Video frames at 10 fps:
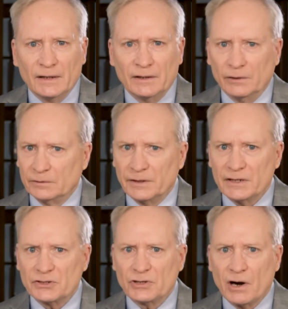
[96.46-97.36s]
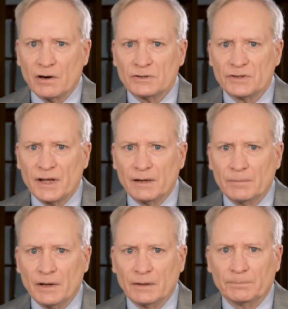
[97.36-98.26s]
Guilty as charged, they
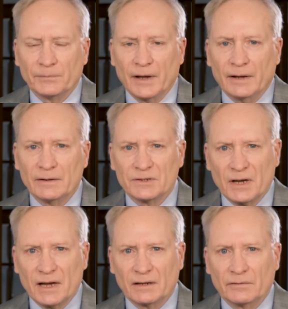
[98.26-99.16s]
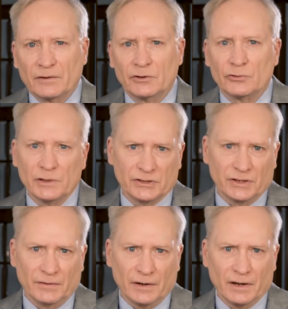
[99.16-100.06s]
admitted, and as an act of contrition,